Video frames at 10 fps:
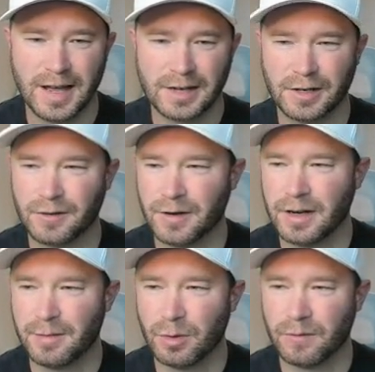actually
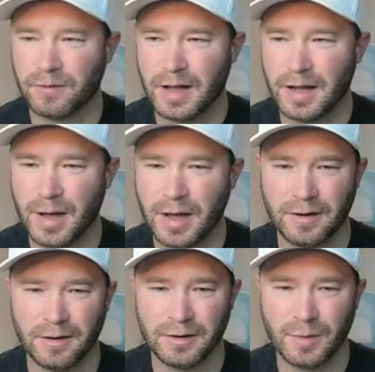creating a bull flag
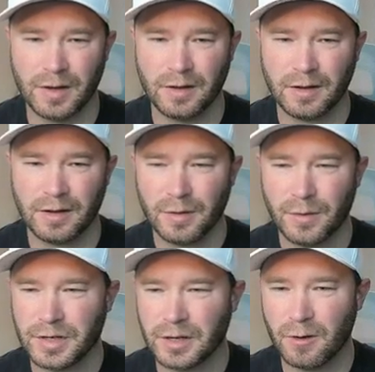pattern here as well,
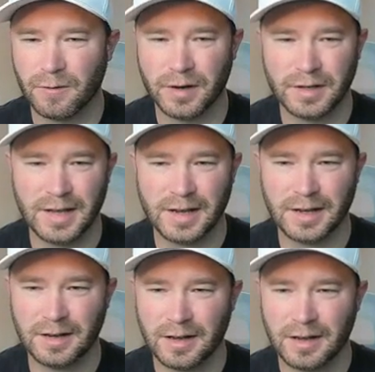which I can go over in a second.